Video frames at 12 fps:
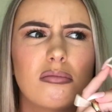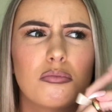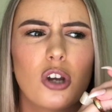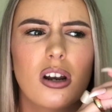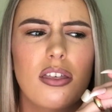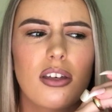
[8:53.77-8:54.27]
I'm
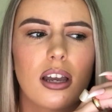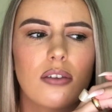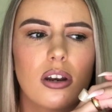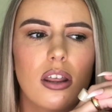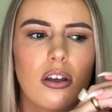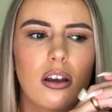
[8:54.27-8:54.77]
trying to think
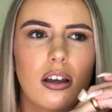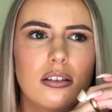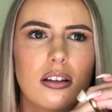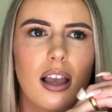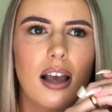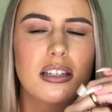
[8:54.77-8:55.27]
of anything else
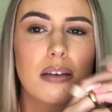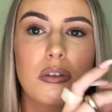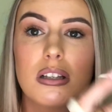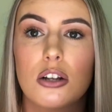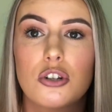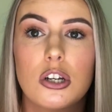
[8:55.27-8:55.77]
that they asked. It
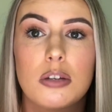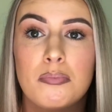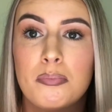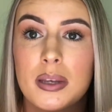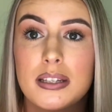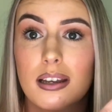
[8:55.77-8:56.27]
was literally
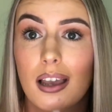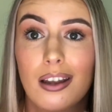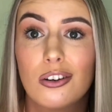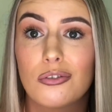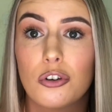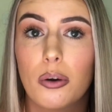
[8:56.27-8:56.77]
just basic
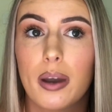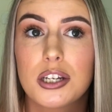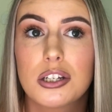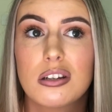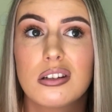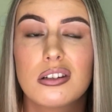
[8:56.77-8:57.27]
interview
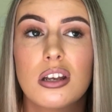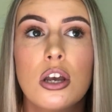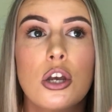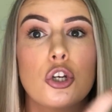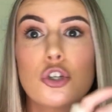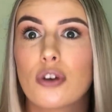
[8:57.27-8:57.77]
questions,
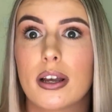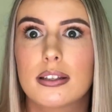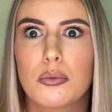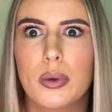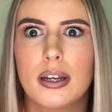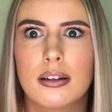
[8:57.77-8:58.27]

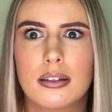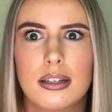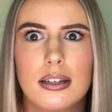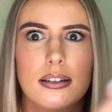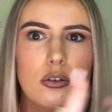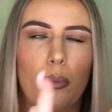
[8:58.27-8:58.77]
strengths and weaknesses.